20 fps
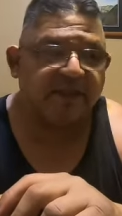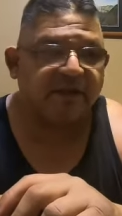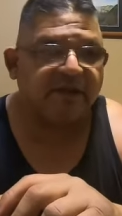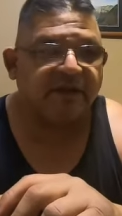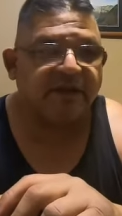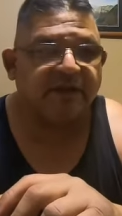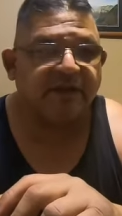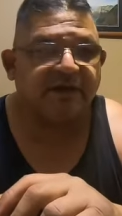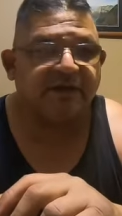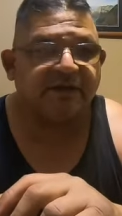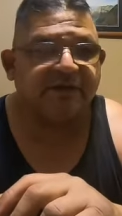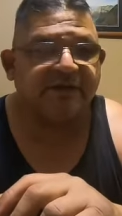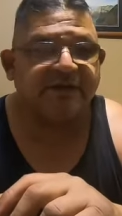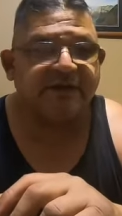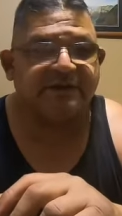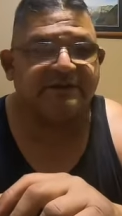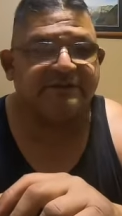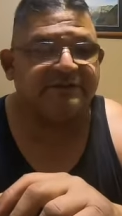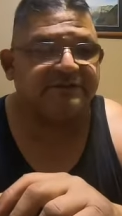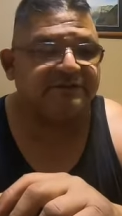Uh, the
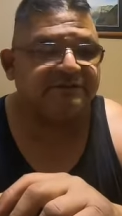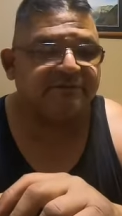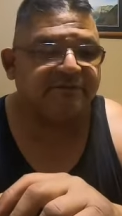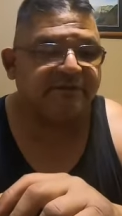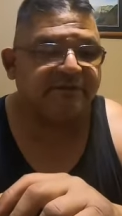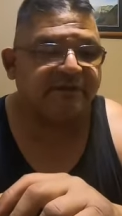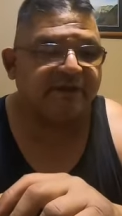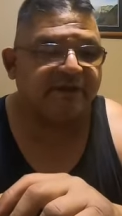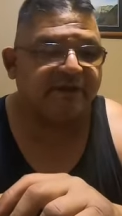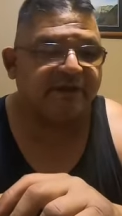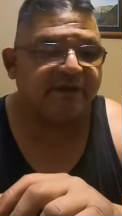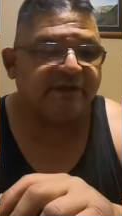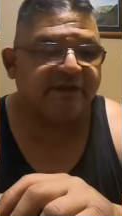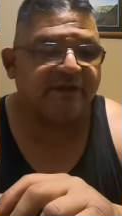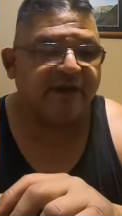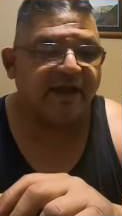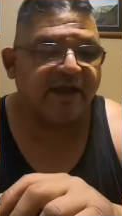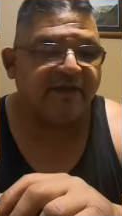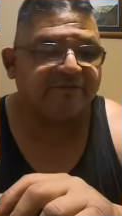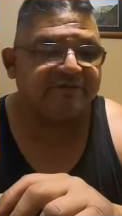kids
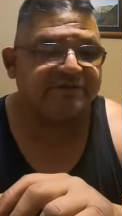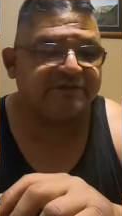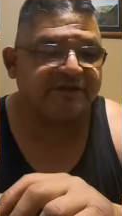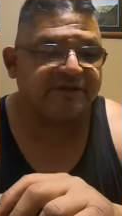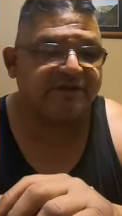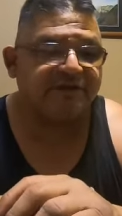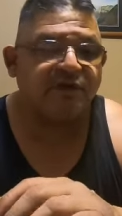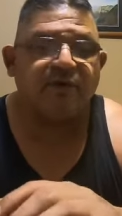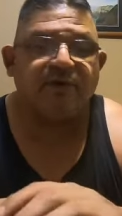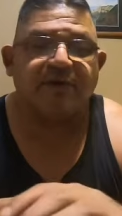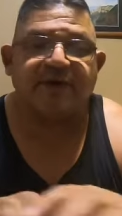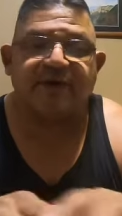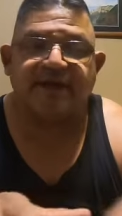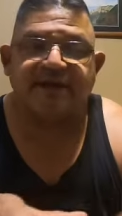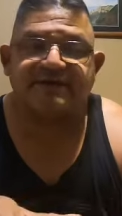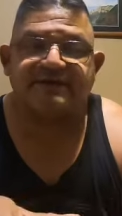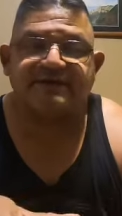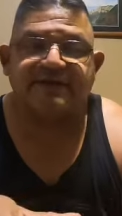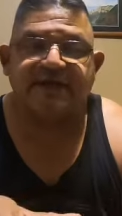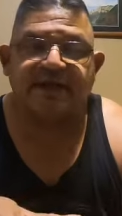obviously go
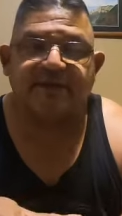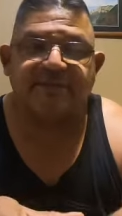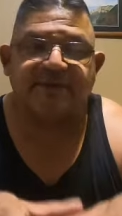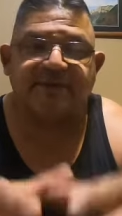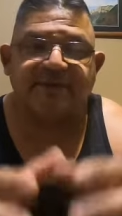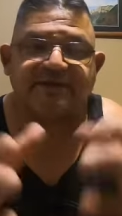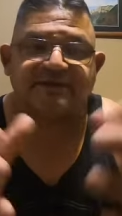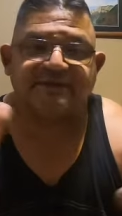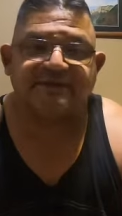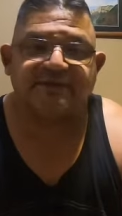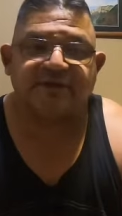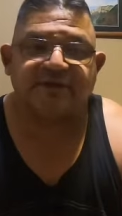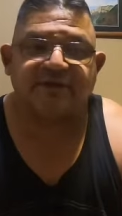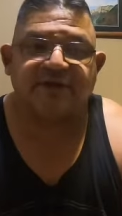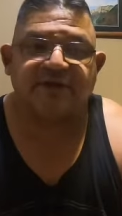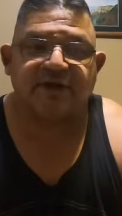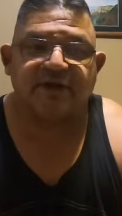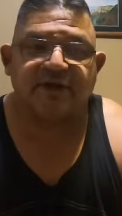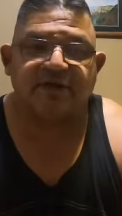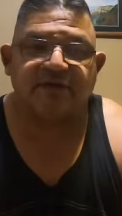against that because they're
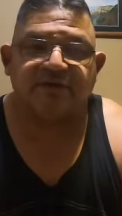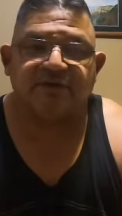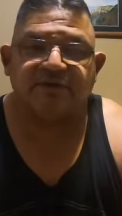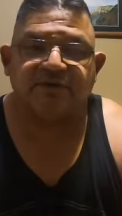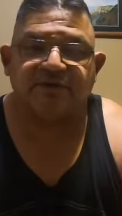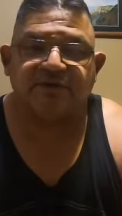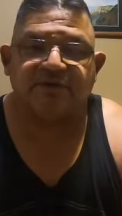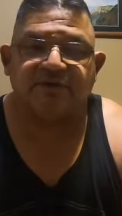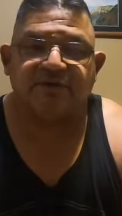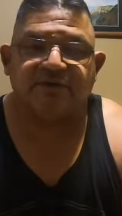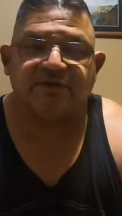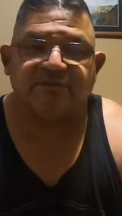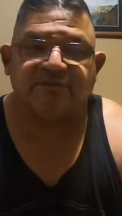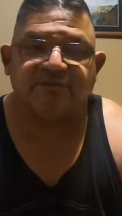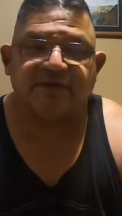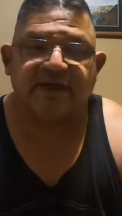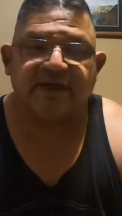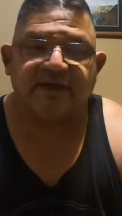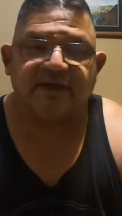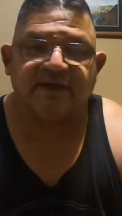like, you know,
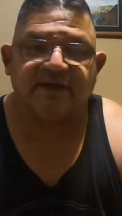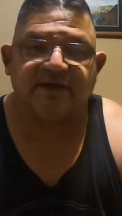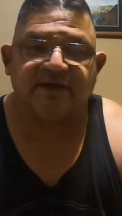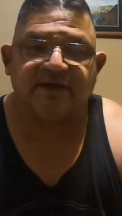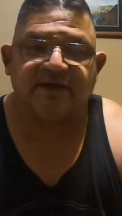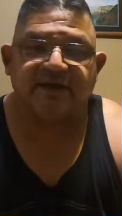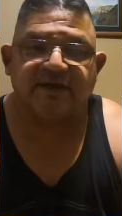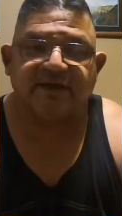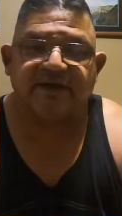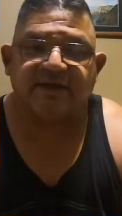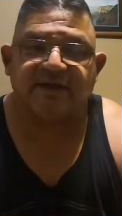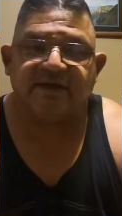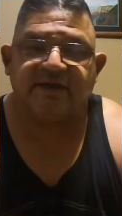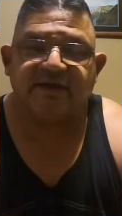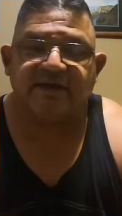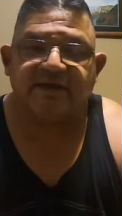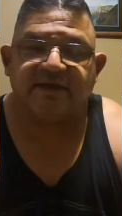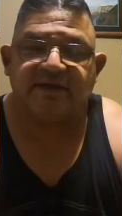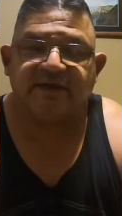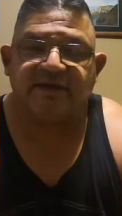they uh,
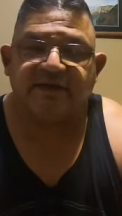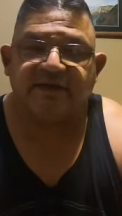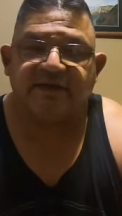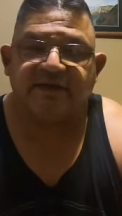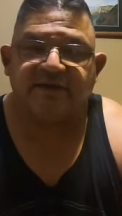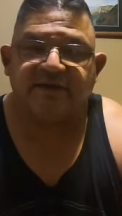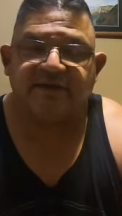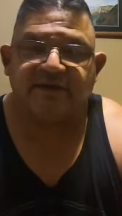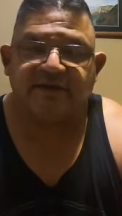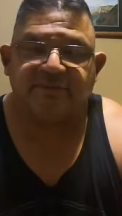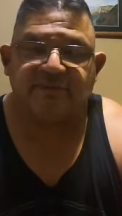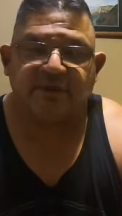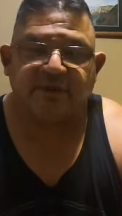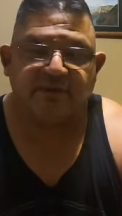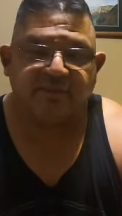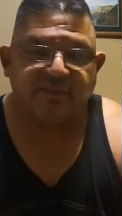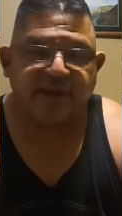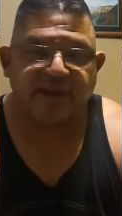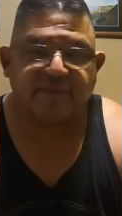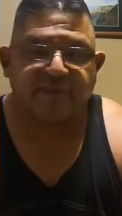they build
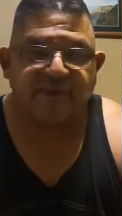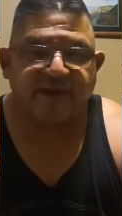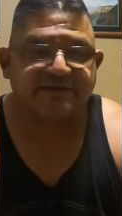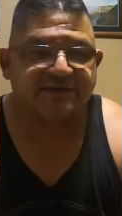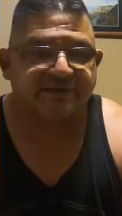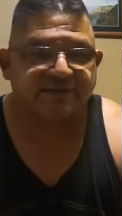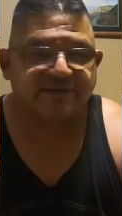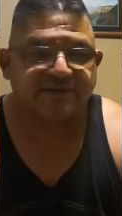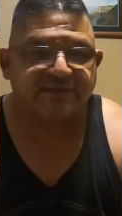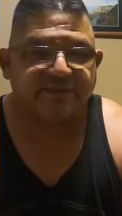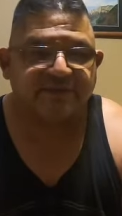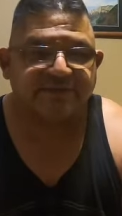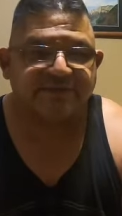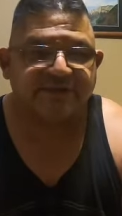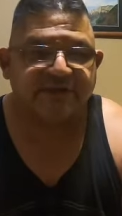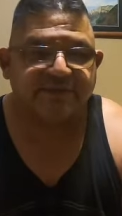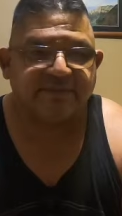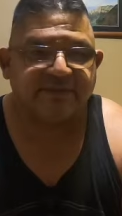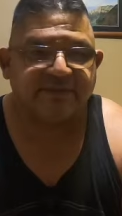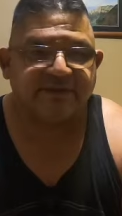up animosity towards
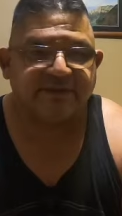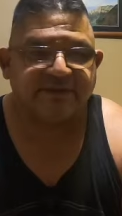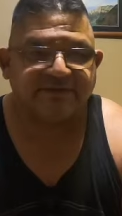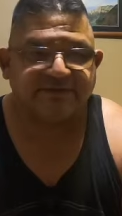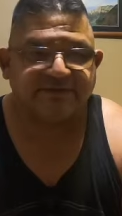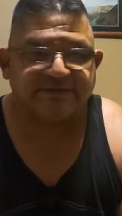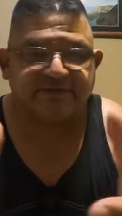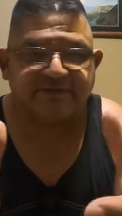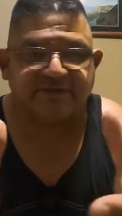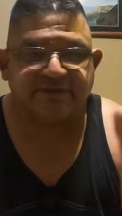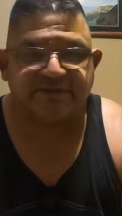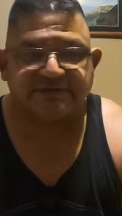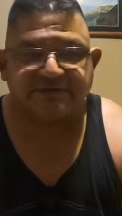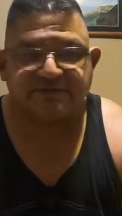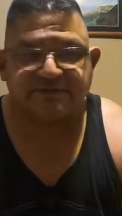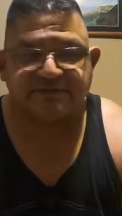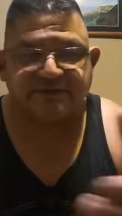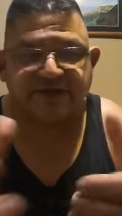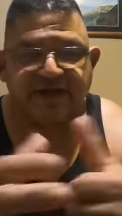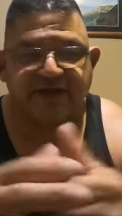that because th- here's
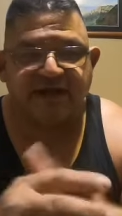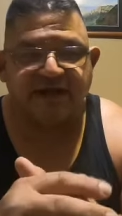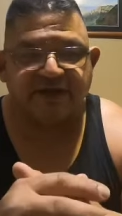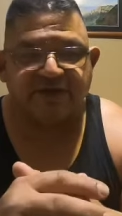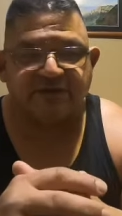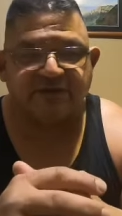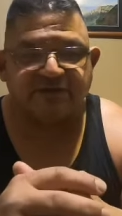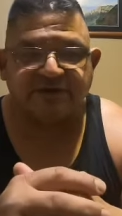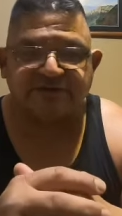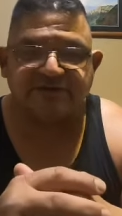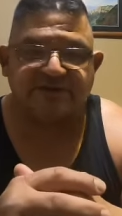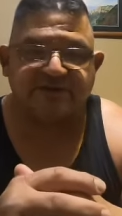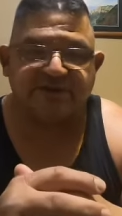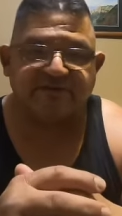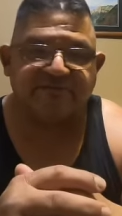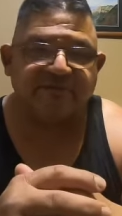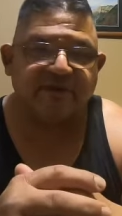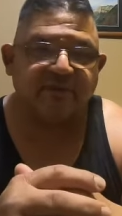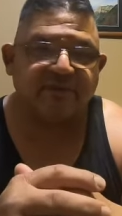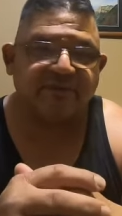this guy who doesn't
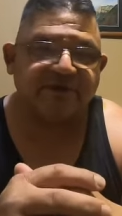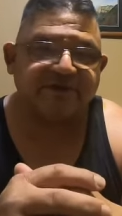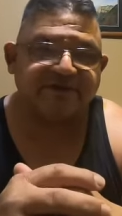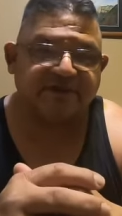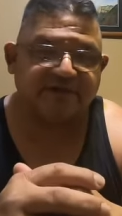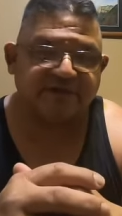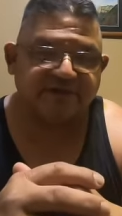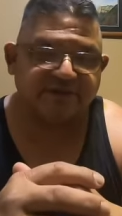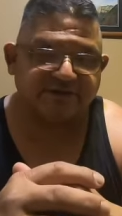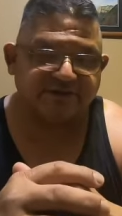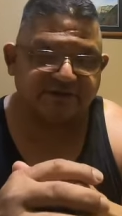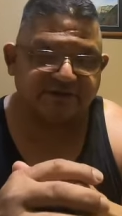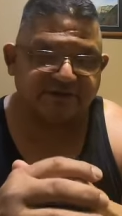live by what he's telling us to